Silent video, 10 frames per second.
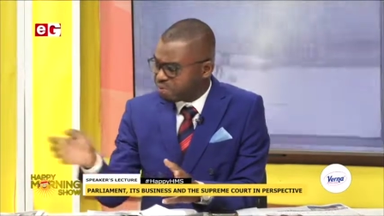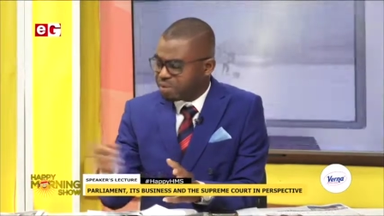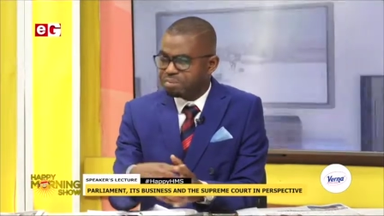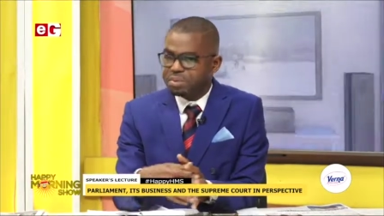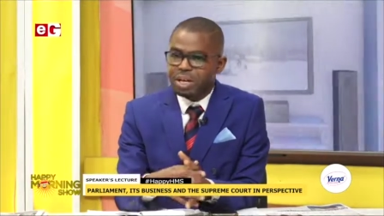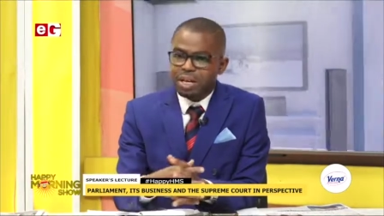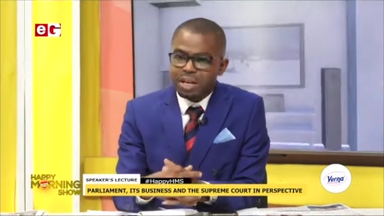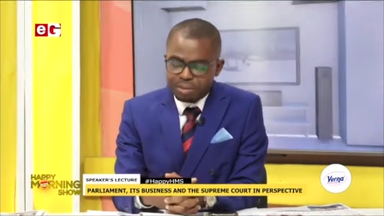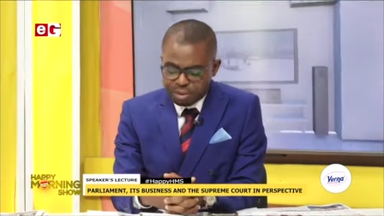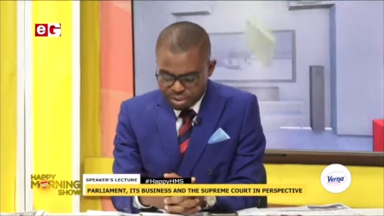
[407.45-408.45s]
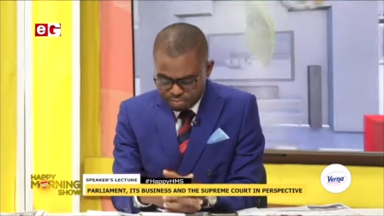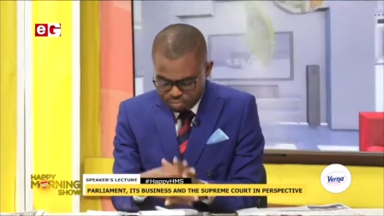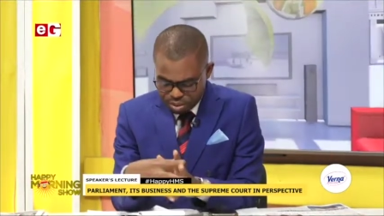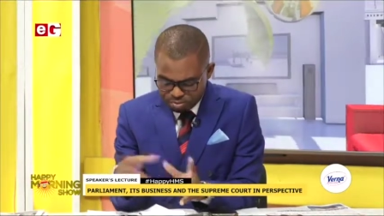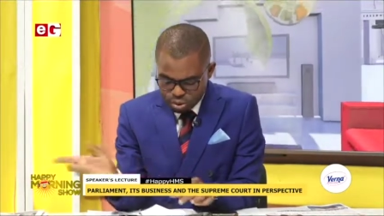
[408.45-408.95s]
of them uh, um,
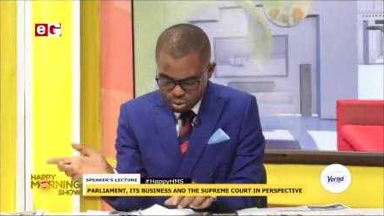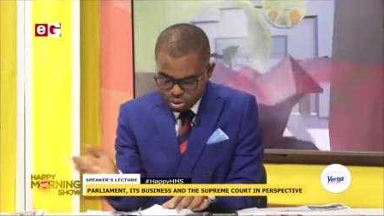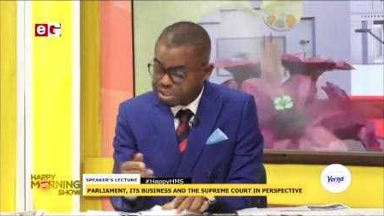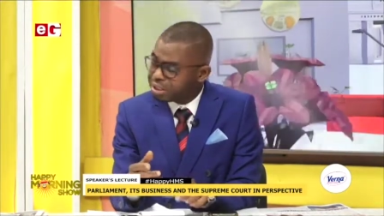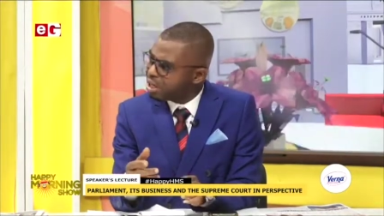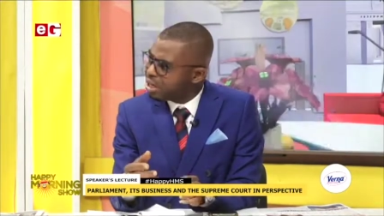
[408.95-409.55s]
them story